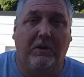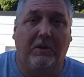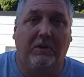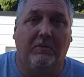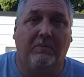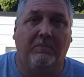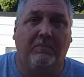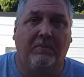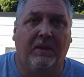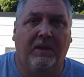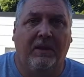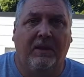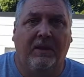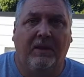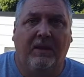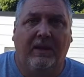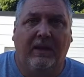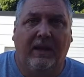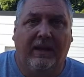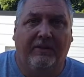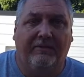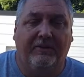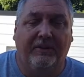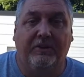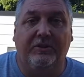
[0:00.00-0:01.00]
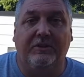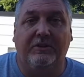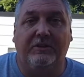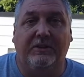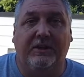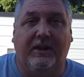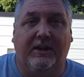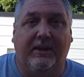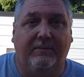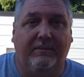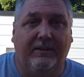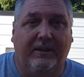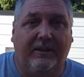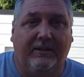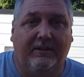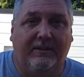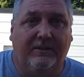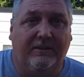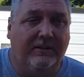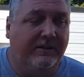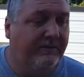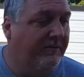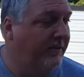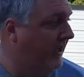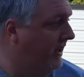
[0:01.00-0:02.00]
you know, have a good time down
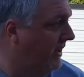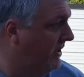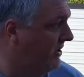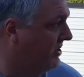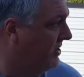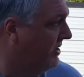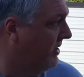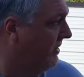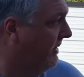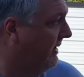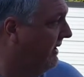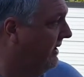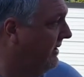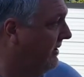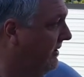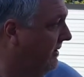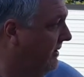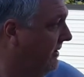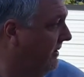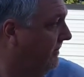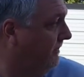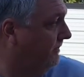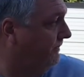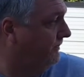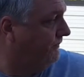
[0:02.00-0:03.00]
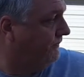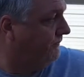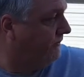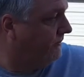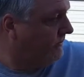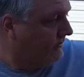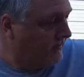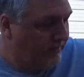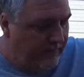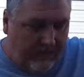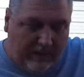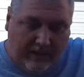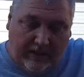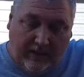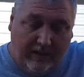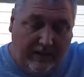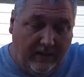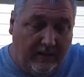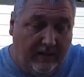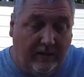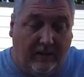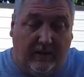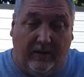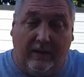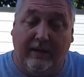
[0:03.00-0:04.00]
there. They've got a generator and
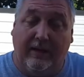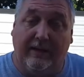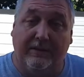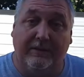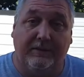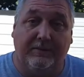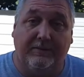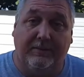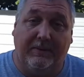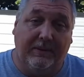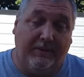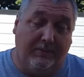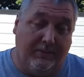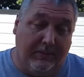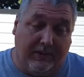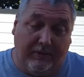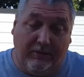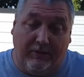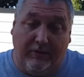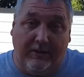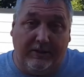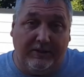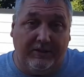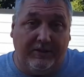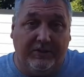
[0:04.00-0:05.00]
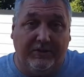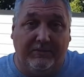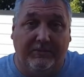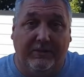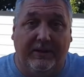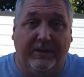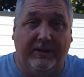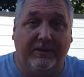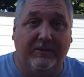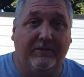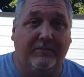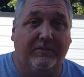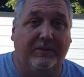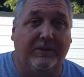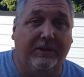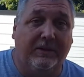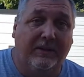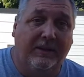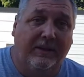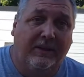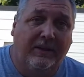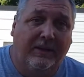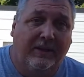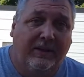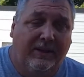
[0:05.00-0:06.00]
all kinds of, my, my garage is a mess, but
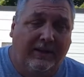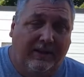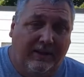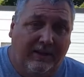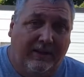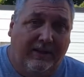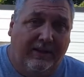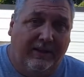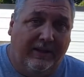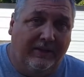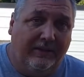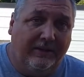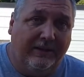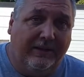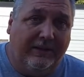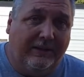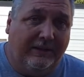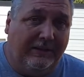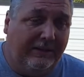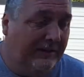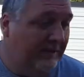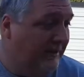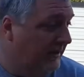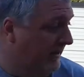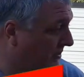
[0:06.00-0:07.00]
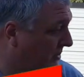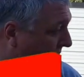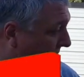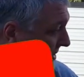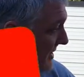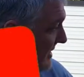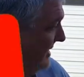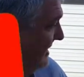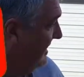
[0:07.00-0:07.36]
it'll get cleaned up once